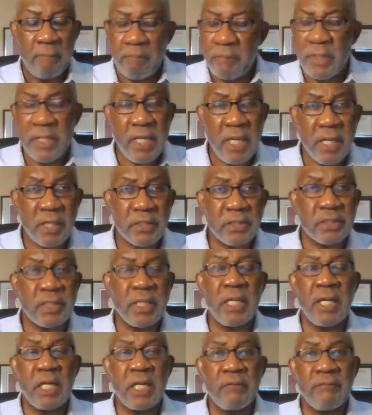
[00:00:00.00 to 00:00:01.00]
Being
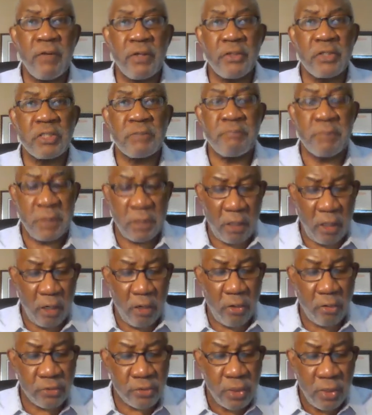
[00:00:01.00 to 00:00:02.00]
scared of others
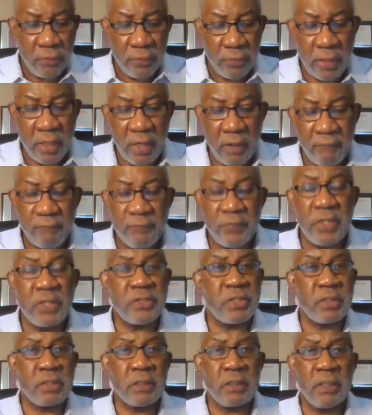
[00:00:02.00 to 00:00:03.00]
because they are
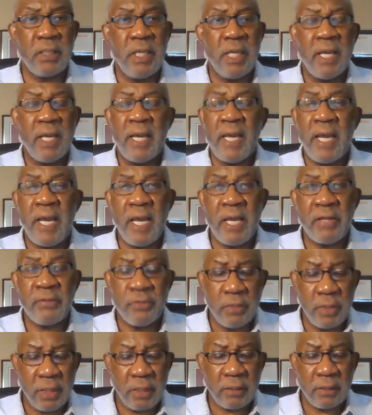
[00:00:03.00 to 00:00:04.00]
physically,
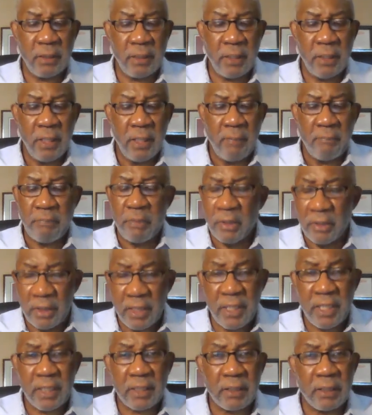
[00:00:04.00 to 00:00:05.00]
ethnically,
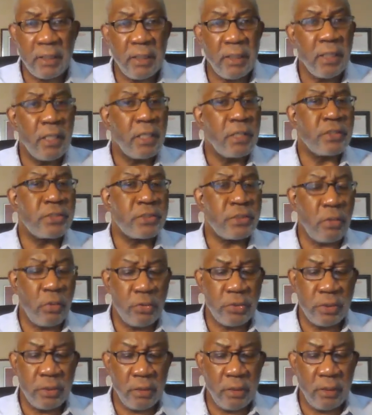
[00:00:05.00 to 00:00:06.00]
politically,
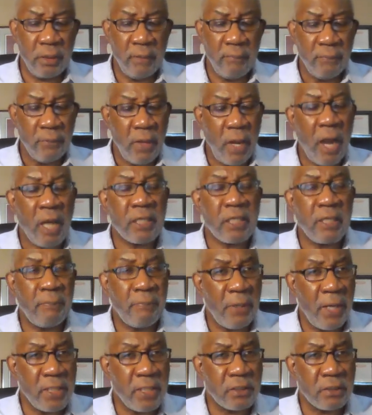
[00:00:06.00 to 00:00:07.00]
socially,
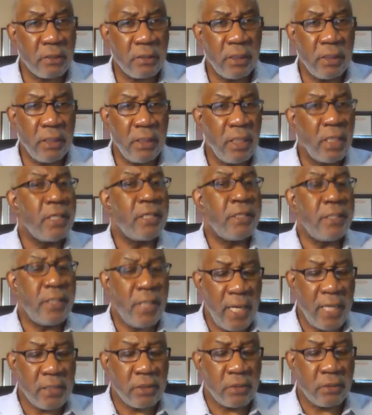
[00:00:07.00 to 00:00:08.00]
occupationally,
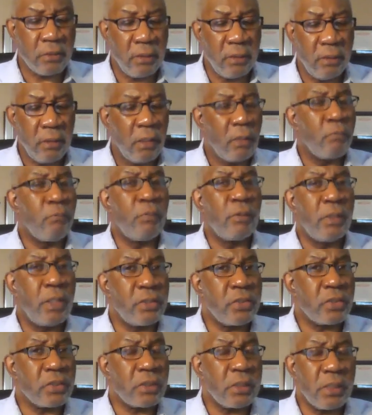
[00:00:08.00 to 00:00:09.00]
nationally,
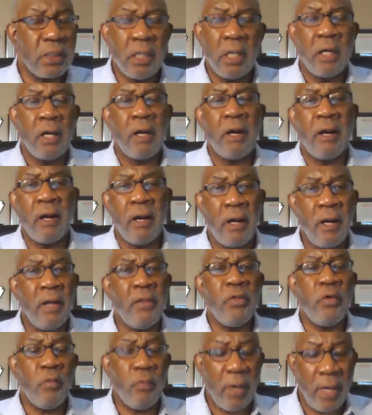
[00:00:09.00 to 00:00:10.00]
religiously, or
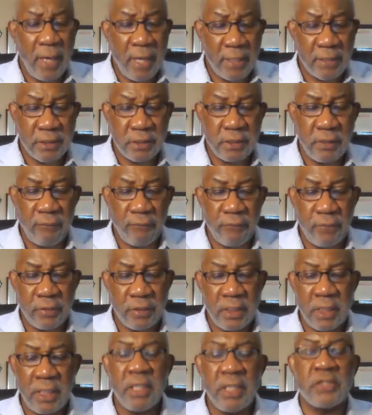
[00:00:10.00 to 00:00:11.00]
otherwise
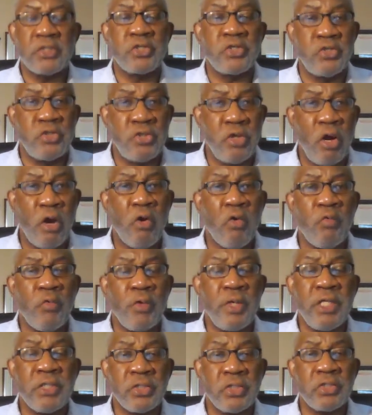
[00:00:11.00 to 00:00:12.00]
different is no
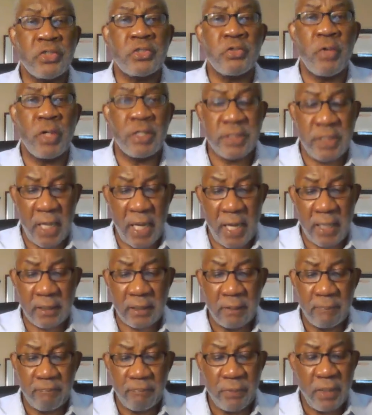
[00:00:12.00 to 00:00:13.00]
reason to
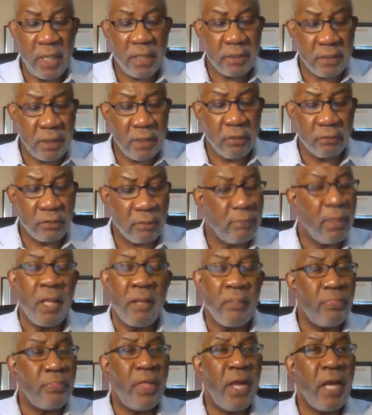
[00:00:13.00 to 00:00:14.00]
attack and kill them.
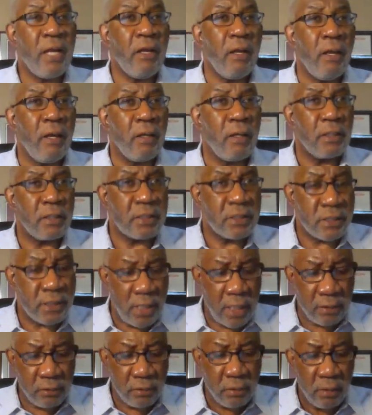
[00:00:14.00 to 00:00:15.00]
That
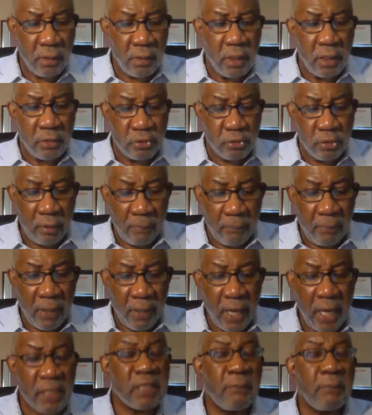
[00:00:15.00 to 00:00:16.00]
standard should
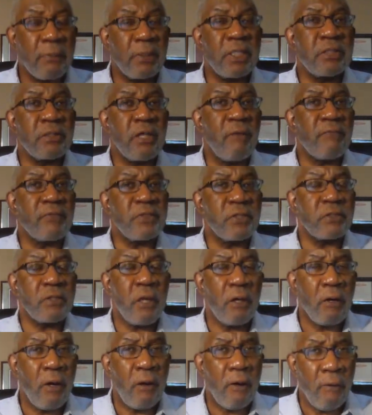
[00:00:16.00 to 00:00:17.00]
apply to police officers
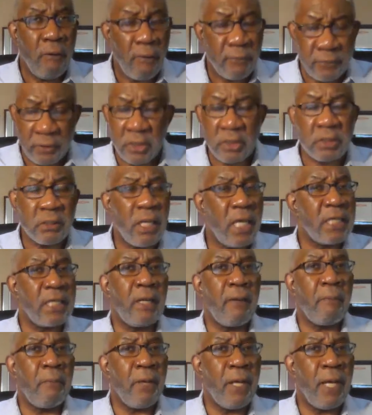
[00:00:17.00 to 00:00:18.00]
just like
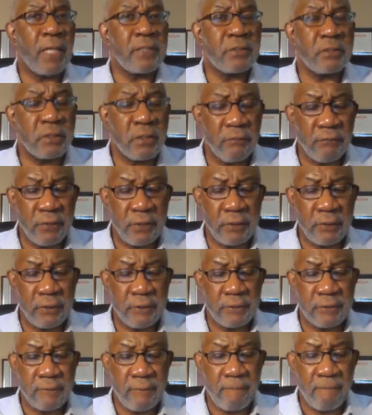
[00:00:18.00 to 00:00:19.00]
it applies to
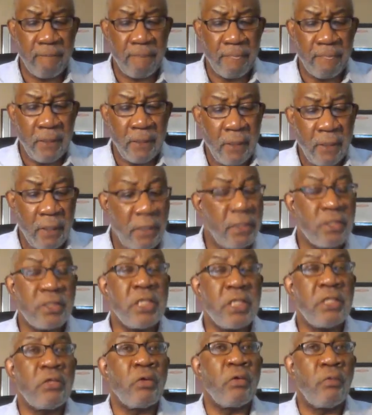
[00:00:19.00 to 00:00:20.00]
civilians. It
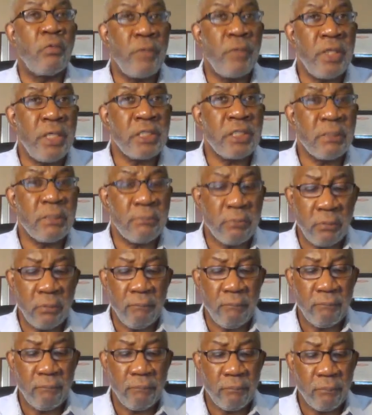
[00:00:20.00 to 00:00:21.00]
is either
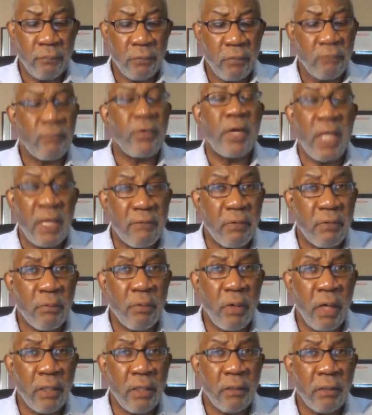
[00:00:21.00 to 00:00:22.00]
reasonable for
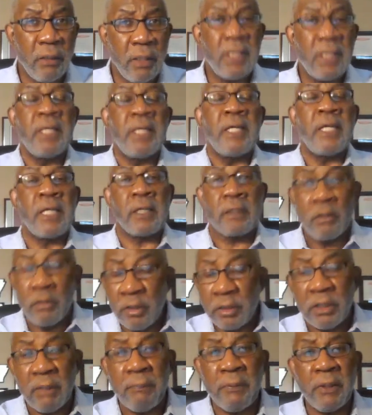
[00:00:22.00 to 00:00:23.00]
everyone,
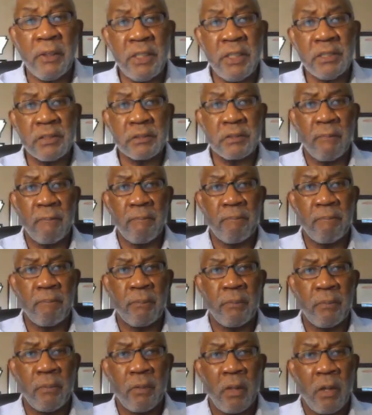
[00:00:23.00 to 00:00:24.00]
including the police,
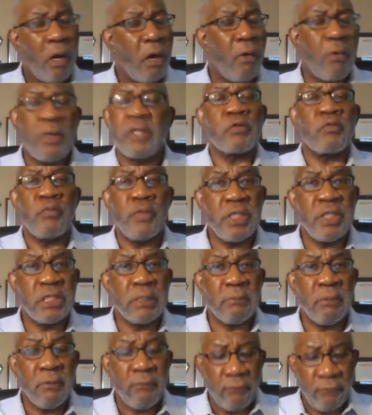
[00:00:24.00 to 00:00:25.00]
or it's
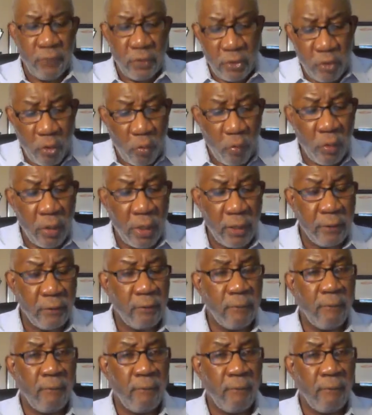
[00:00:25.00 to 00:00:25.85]
reasonable for no one.